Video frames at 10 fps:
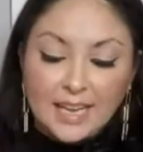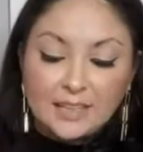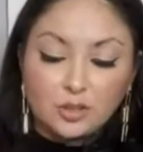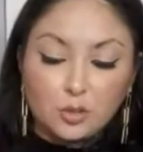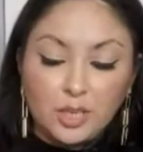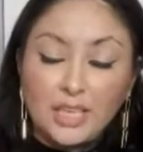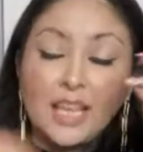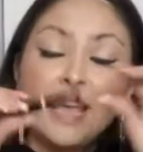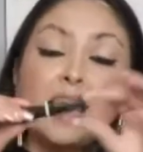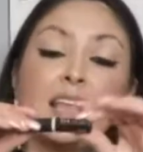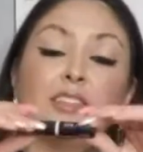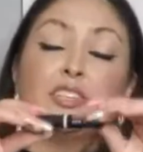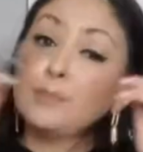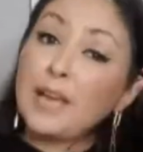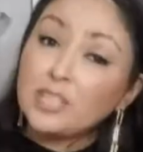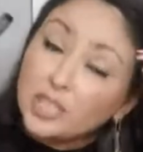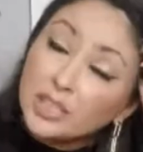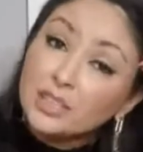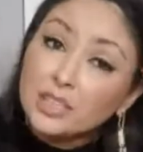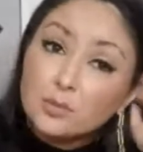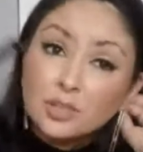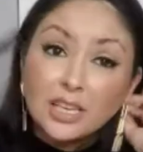and three, there's magic in this one.